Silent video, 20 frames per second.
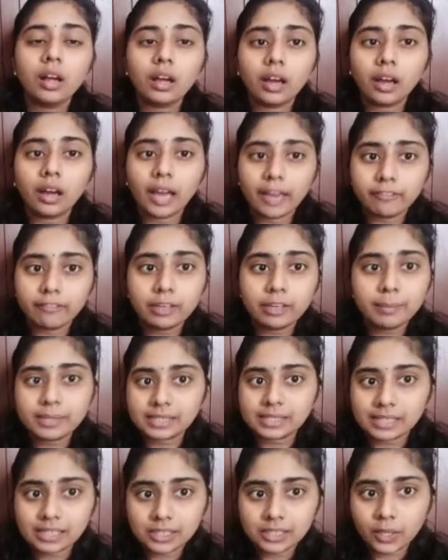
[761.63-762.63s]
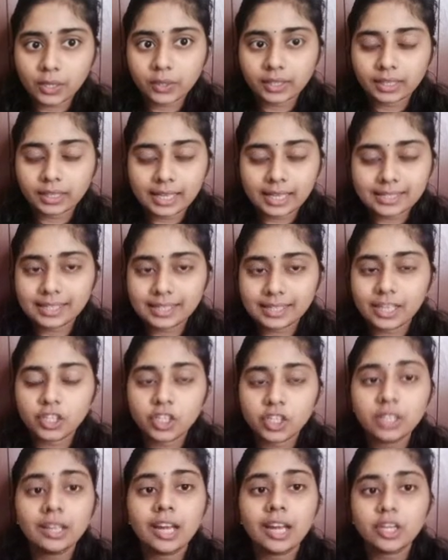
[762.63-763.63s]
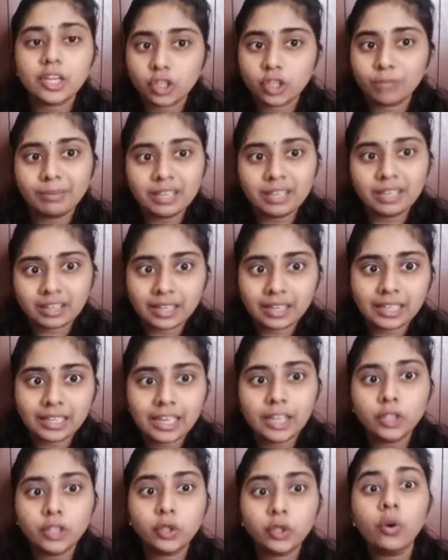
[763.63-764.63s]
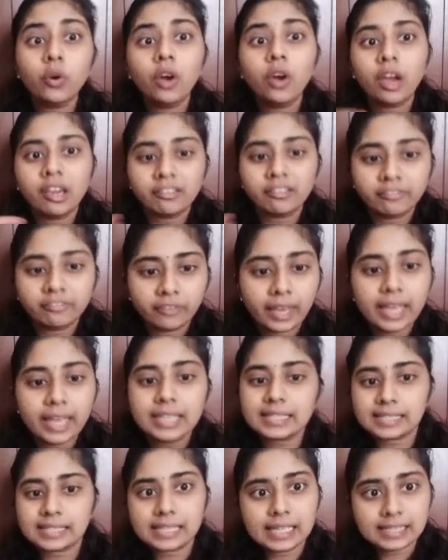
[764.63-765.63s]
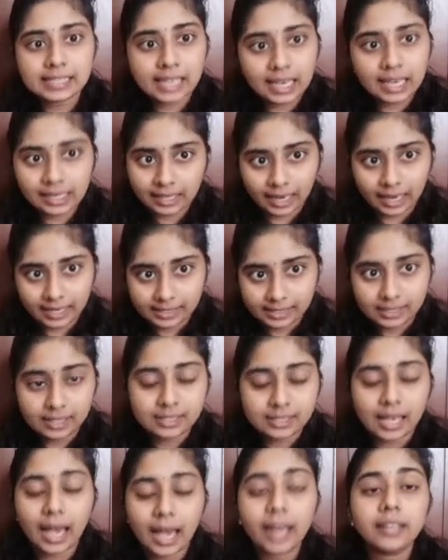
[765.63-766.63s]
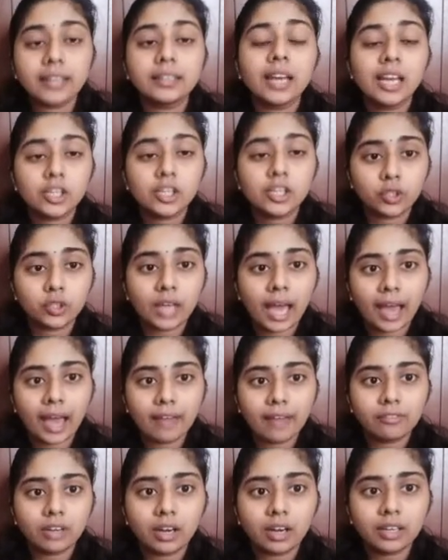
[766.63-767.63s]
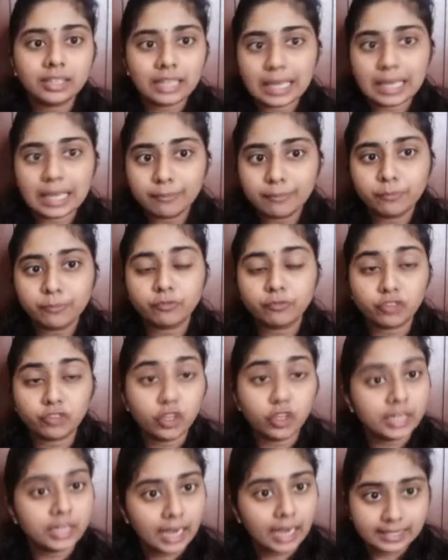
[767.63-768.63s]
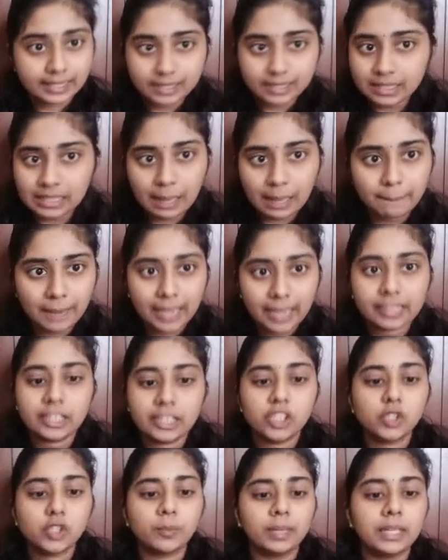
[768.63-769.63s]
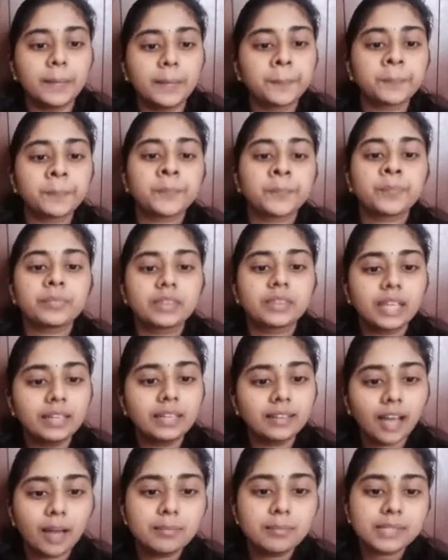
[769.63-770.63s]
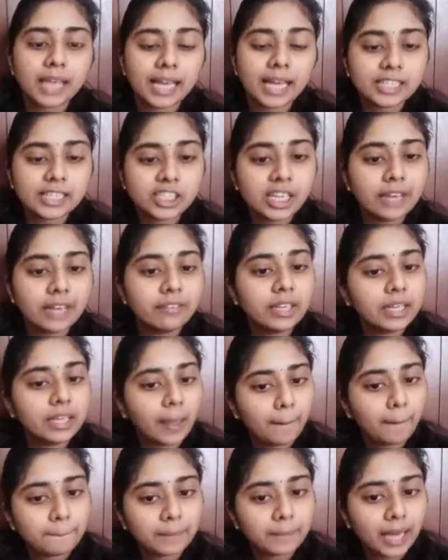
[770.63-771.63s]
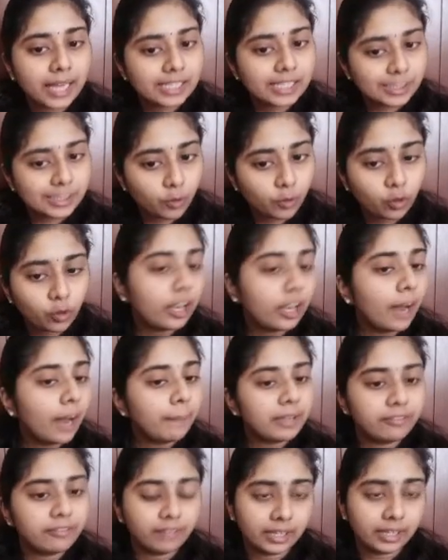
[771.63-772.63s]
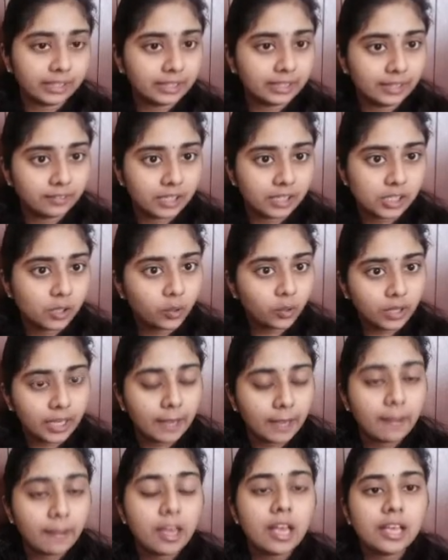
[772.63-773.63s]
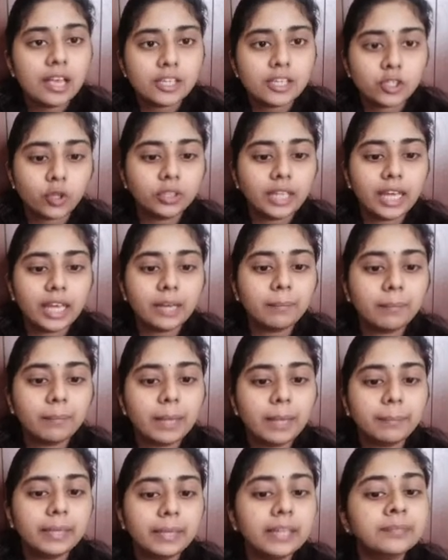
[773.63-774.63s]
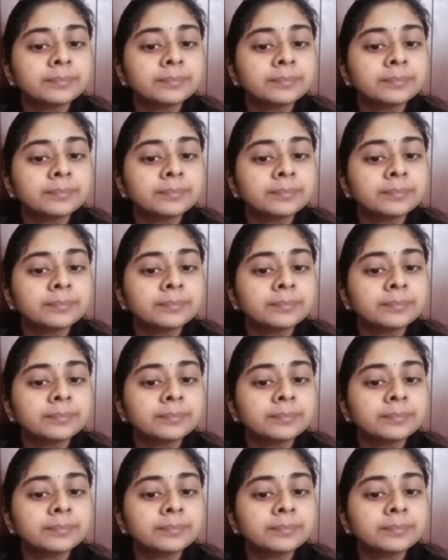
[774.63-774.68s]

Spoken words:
every business organization should be ready to face this crisis and should have a team for crisis management. Then comes achieving compliance program effectiveness. Okay, so there may be